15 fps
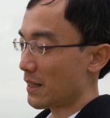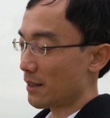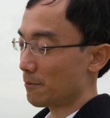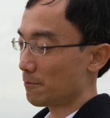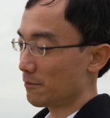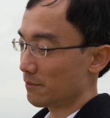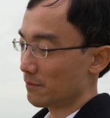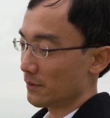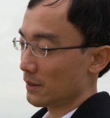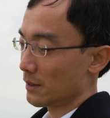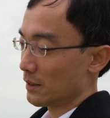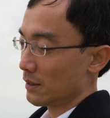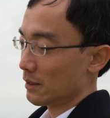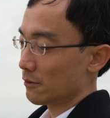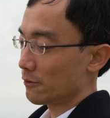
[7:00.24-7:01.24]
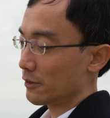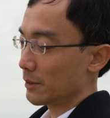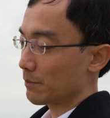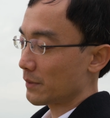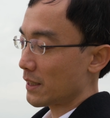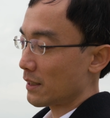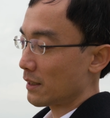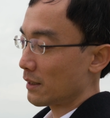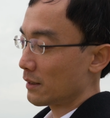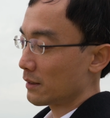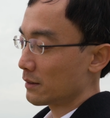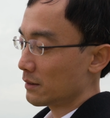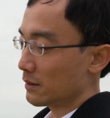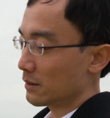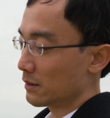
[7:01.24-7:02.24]
up, flip
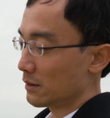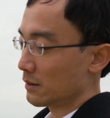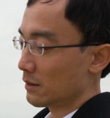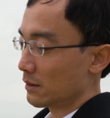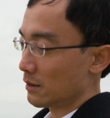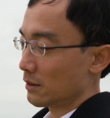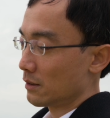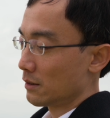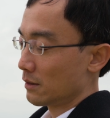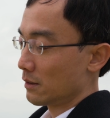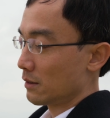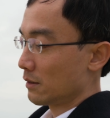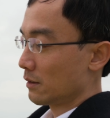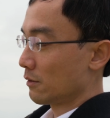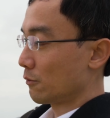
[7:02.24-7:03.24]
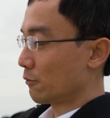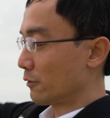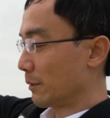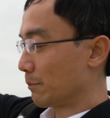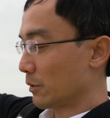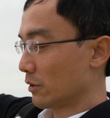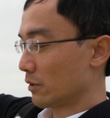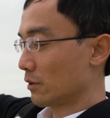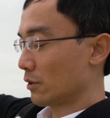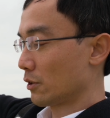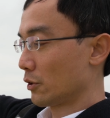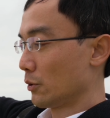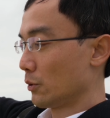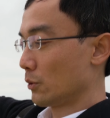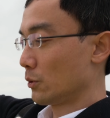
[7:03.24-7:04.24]
down, flip
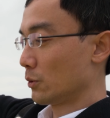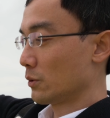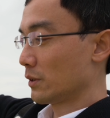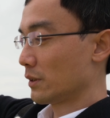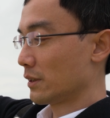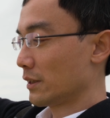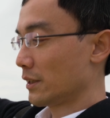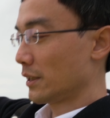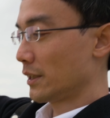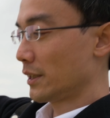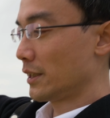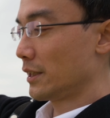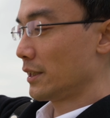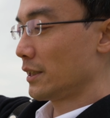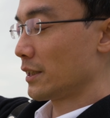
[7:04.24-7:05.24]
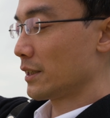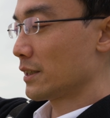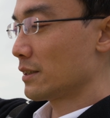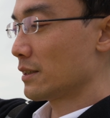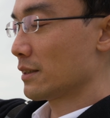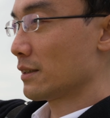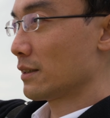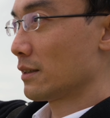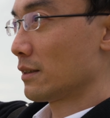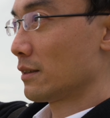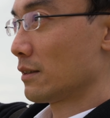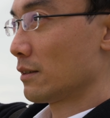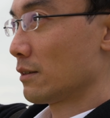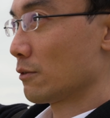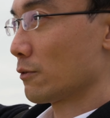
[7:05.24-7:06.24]
to here
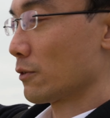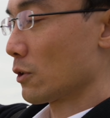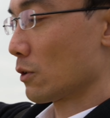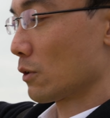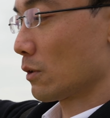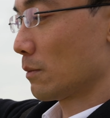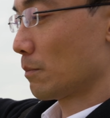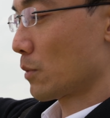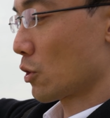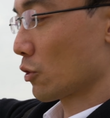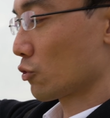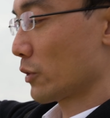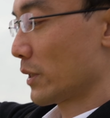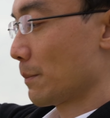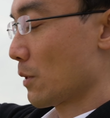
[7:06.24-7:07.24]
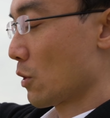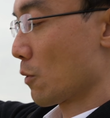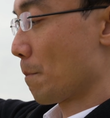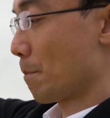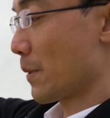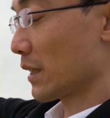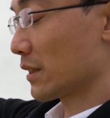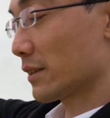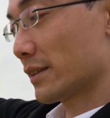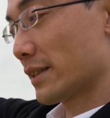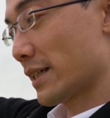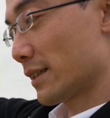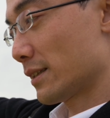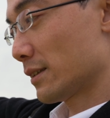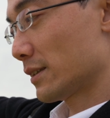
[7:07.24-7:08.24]
for portrait mode. But
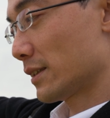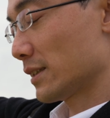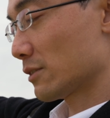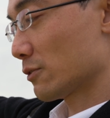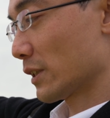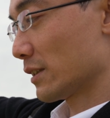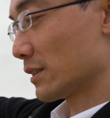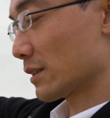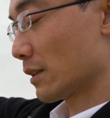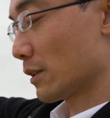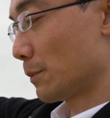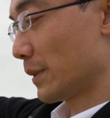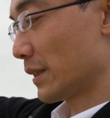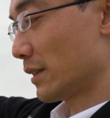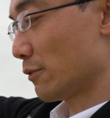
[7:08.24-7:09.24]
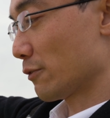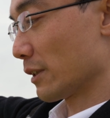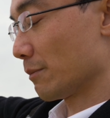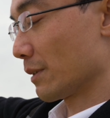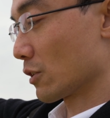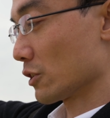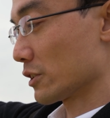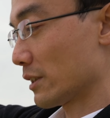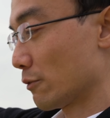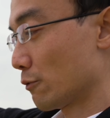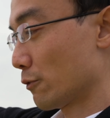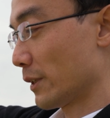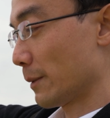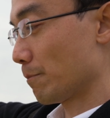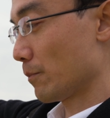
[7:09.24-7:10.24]
then this one is a little bit different because it
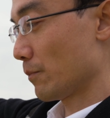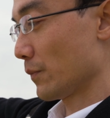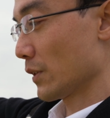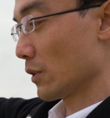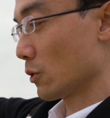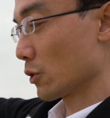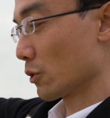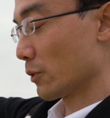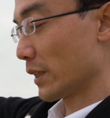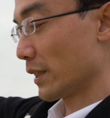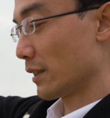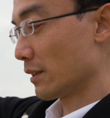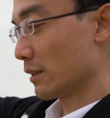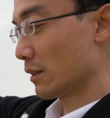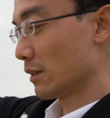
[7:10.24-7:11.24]
flips all the way